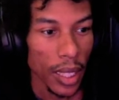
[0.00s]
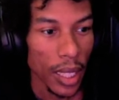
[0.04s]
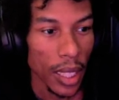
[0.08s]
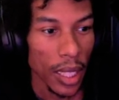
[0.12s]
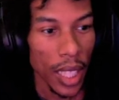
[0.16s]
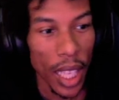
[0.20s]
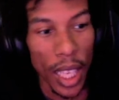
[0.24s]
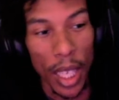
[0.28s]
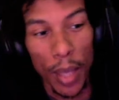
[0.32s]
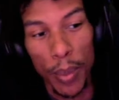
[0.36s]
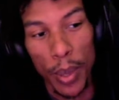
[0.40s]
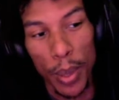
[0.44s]
A
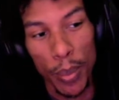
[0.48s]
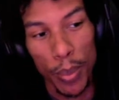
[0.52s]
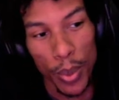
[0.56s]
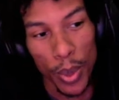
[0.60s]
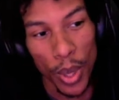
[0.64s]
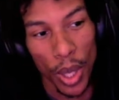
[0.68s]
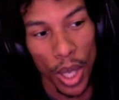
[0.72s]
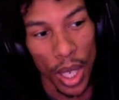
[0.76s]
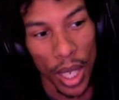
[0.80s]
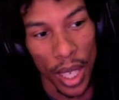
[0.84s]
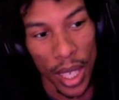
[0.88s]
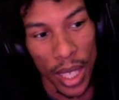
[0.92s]
lot of people
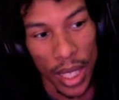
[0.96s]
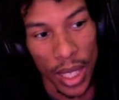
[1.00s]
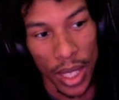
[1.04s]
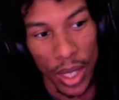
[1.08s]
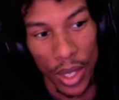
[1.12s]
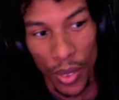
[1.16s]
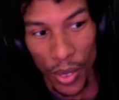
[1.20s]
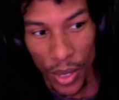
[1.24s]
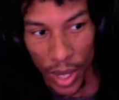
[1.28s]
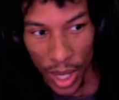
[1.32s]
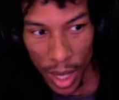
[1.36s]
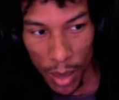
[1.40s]
are hating
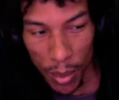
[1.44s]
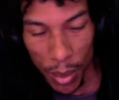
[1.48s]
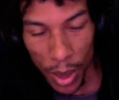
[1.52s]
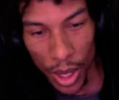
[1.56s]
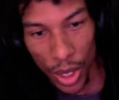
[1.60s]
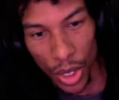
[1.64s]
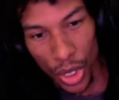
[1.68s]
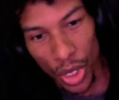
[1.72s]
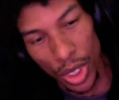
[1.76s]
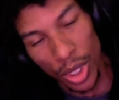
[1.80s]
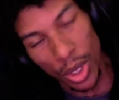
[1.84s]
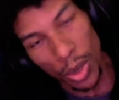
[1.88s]
on that
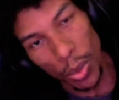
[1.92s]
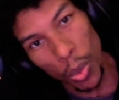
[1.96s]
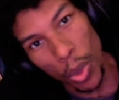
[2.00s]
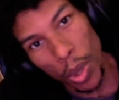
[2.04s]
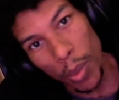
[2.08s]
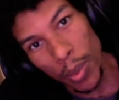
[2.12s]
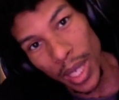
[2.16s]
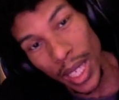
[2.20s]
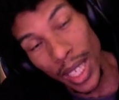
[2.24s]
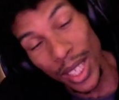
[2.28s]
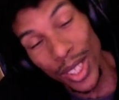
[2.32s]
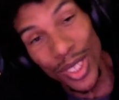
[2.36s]
because she's a
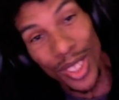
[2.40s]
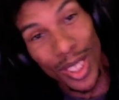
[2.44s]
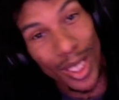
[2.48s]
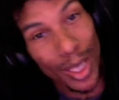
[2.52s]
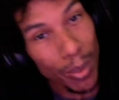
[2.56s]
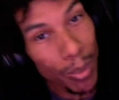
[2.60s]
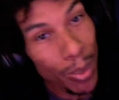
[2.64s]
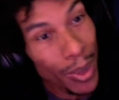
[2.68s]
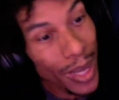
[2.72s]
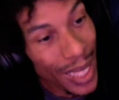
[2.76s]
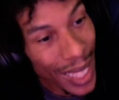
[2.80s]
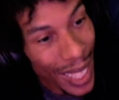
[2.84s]
woman and she's
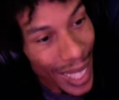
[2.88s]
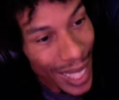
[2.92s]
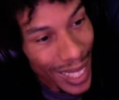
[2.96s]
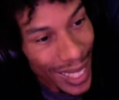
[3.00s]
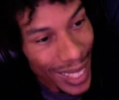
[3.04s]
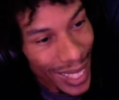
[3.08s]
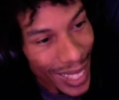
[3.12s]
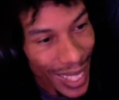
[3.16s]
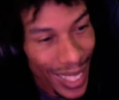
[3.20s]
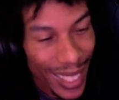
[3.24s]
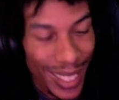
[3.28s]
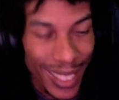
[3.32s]

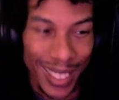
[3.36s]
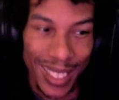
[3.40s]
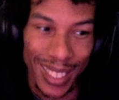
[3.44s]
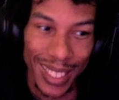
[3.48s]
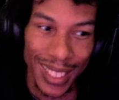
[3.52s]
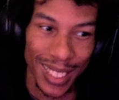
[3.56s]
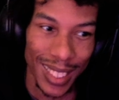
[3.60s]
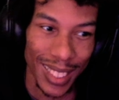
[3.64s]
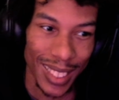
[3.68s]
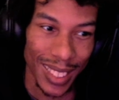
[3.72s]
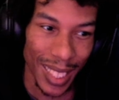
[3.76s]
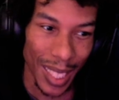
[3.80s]
black and
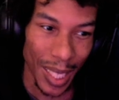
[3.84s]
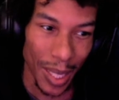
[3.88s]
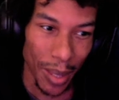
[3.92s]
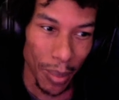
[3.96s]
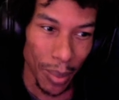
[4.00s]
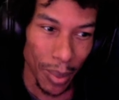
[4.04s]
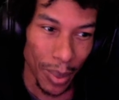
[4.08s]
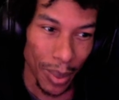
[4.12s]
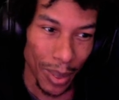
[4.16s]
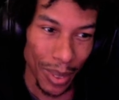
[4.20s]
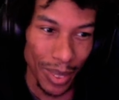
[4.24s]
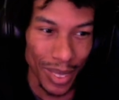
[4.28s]
she's
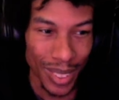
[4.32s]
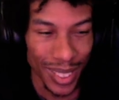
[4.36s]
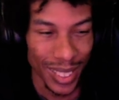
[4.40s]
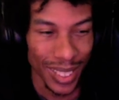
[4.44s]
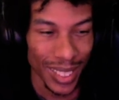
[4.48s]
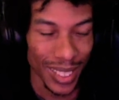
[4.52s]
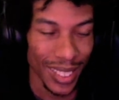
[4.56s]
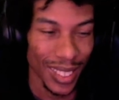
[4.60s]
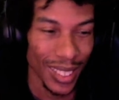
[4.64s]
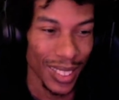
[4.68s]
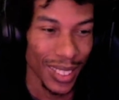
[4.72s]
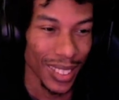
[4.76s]
disabled.
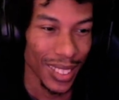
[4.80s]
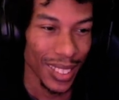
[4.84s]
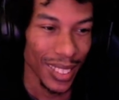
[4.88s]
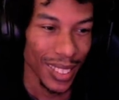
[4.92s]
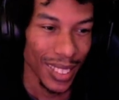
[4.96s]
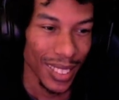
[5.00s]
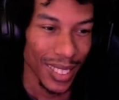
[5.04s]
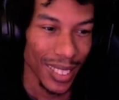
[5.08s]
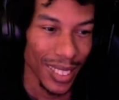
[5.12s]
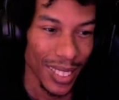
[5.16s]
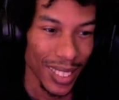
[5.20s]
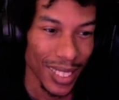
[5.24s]

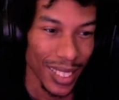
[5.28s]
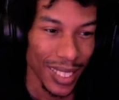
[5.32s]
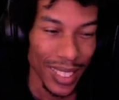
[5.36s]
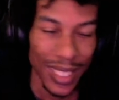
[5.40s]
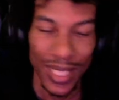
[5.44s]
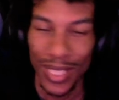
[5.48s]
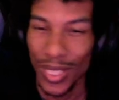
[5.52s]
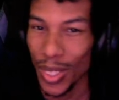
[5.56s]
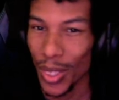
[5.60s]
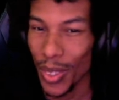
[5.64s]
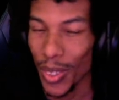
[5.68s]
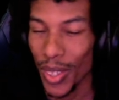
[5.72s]

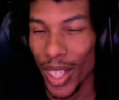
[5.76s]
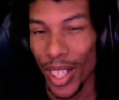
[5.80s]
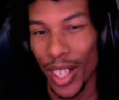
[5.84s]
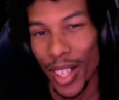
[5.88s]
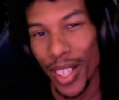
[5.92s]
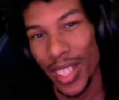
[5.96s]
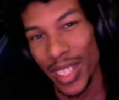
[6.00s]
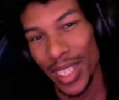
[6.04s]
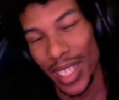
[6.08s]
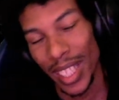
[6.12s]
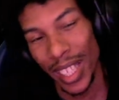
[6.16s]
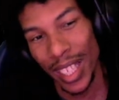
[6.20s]
So they're
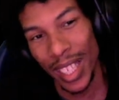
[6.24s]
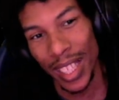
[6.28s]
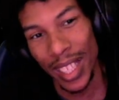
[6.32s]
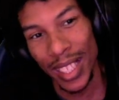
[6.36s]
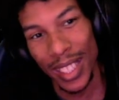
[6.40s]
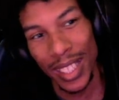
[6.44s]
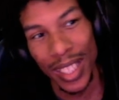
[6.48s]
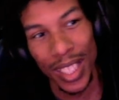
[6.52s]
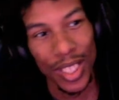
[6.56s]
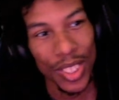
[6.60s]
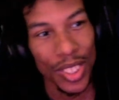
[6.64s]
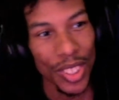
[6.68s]

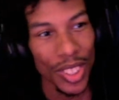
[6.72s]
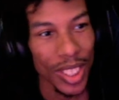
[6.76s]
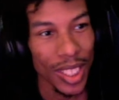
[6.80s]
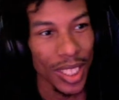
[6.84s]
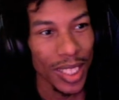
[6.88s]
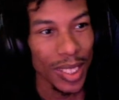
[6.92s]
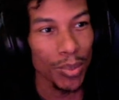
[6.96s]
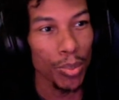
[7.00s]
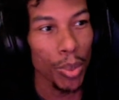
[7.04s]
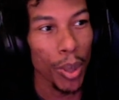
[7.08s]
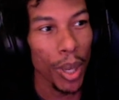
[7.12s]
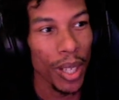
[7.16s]
saying that
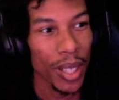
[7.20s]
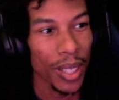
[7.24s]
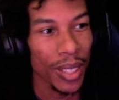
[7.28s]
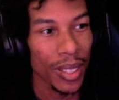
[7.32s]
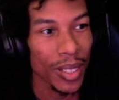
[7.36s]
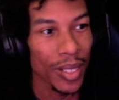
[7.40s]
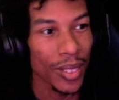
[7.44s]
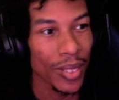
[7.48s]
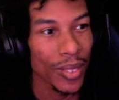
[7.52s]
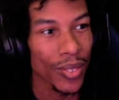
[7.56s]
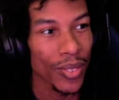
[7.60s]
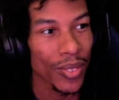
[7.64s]
she's part
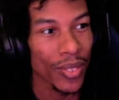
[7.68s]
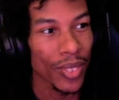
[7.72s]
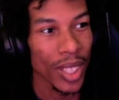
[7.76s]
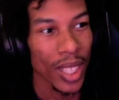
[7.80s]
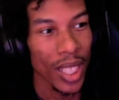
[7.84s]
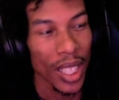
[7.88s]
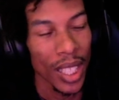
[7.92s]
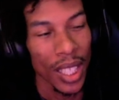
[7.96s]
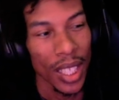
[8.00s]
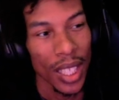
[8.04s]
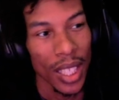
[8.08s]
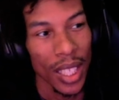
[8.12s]
of
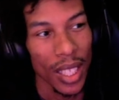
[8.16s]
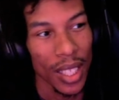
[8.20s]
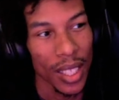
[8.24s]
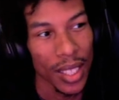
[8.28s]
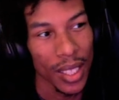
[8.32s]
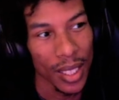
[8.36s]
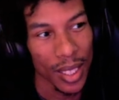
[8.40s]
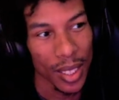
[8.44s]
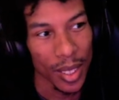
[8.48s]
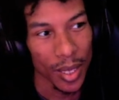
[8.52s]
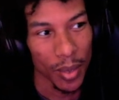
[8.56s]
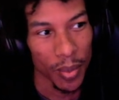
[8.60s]

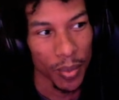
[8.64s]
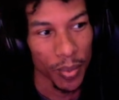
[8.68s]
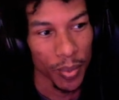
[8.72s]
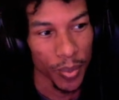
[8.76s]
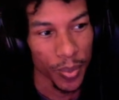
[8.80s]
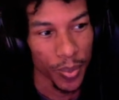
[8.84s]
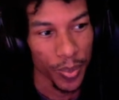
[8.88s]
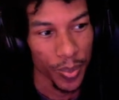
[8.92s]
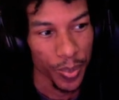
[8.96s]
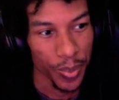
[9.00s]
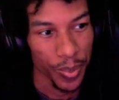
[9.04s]
the